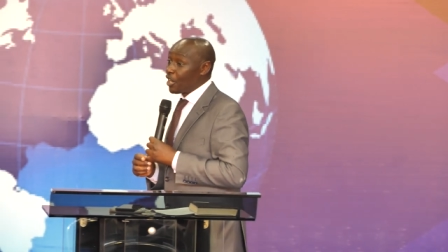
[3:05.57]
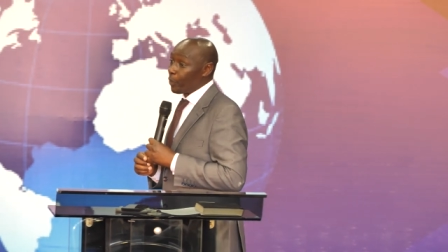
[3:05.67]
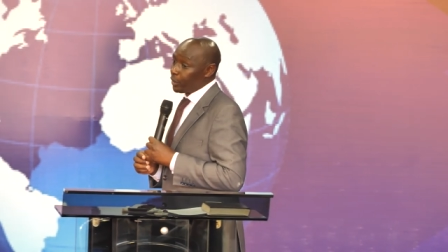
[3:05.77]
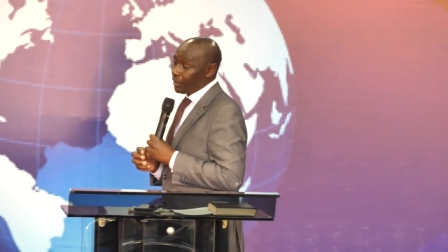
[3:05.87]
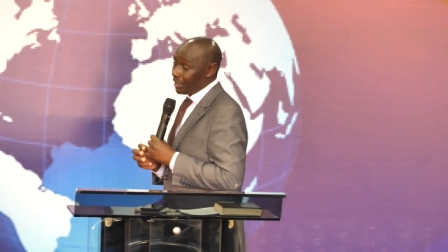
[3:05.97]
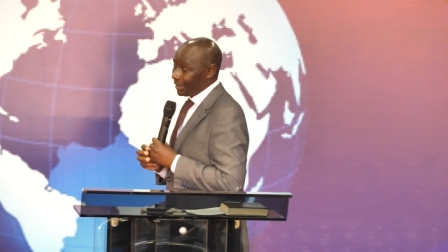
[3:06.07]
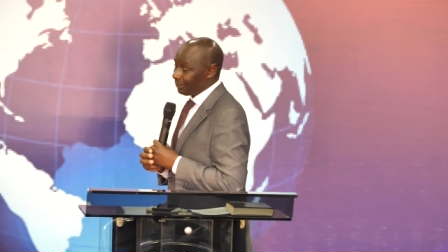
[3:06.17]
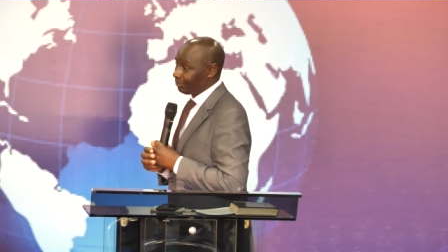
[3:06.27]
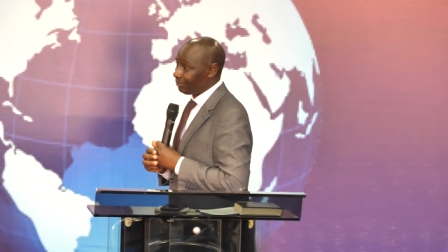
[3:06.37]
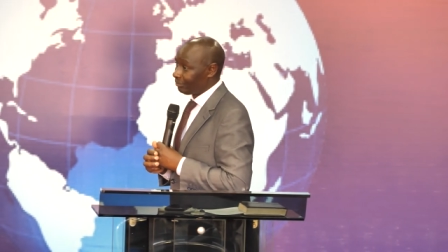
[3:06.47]
an opportunity.
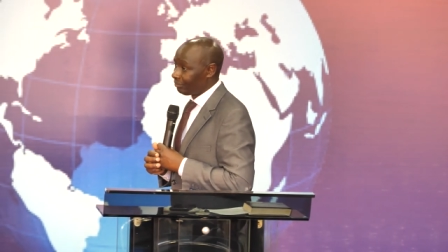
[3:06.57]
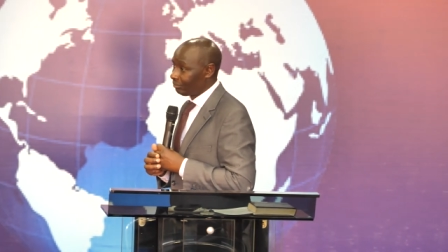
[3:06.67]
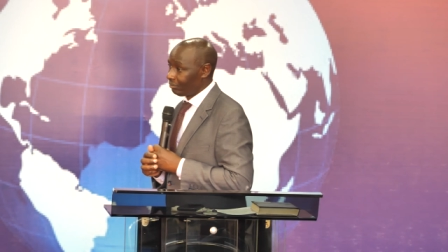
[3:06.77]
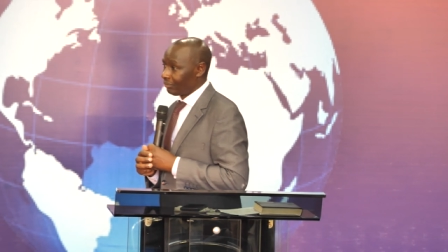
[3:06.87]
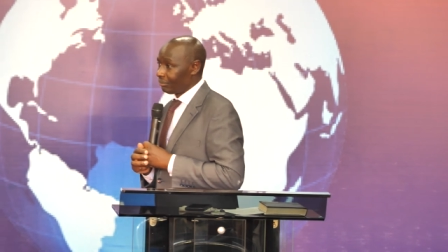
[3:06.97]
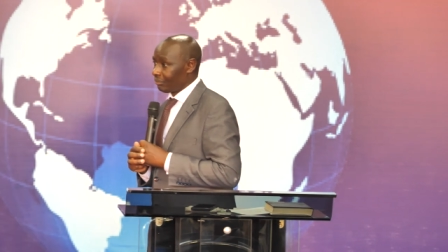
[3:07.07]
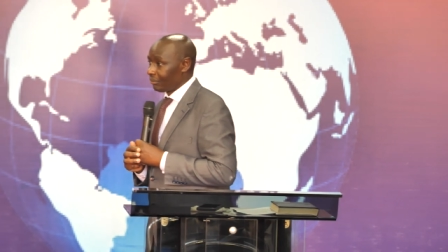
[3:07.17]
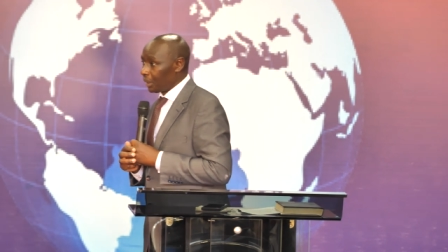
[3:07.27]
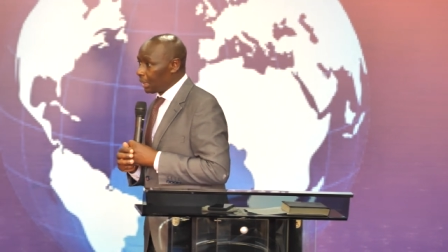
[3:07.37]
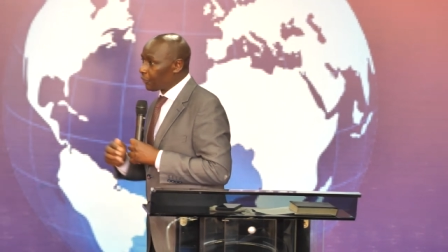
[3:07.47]

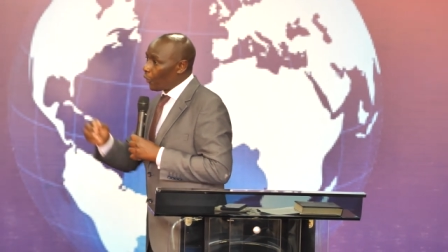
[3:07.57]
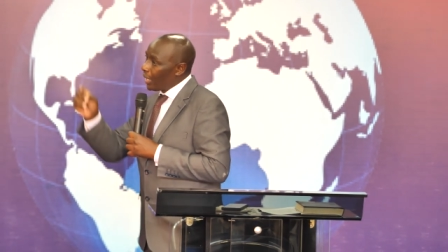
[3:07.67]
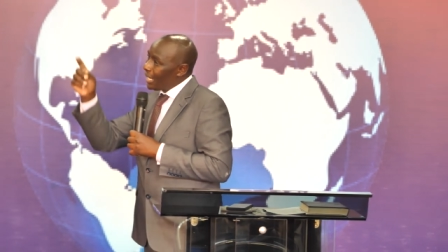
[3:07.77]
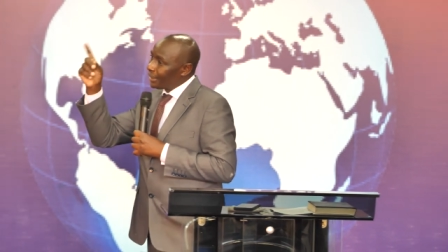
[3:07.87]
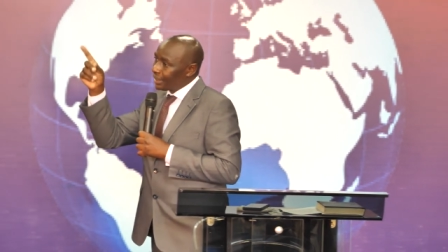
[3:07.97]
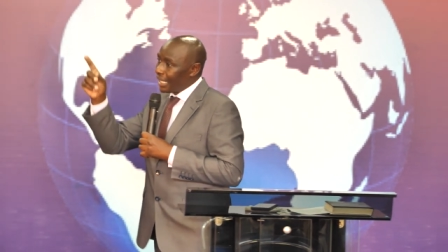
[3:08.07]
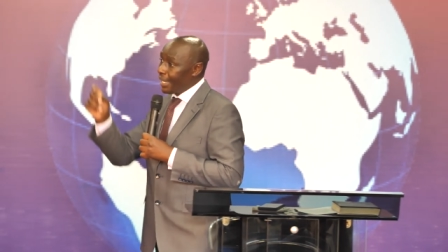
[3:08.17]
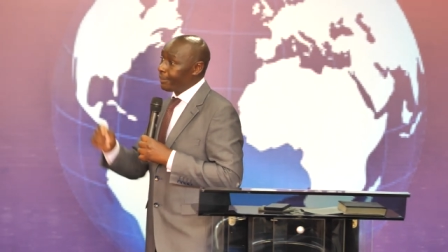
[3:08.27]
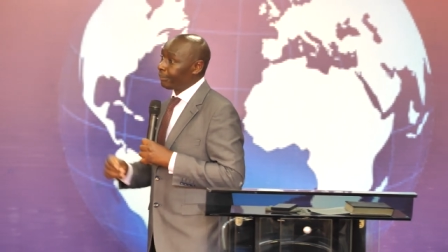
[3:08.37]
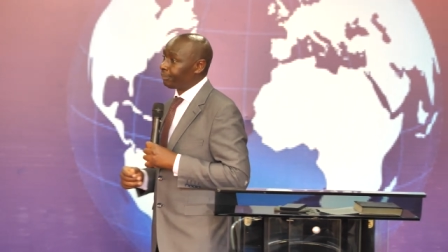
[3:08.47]
If we had the
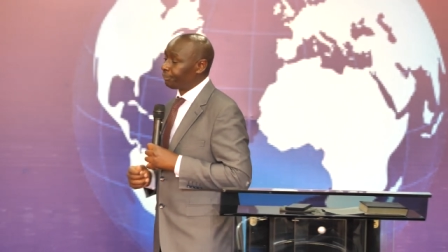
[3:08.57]
time,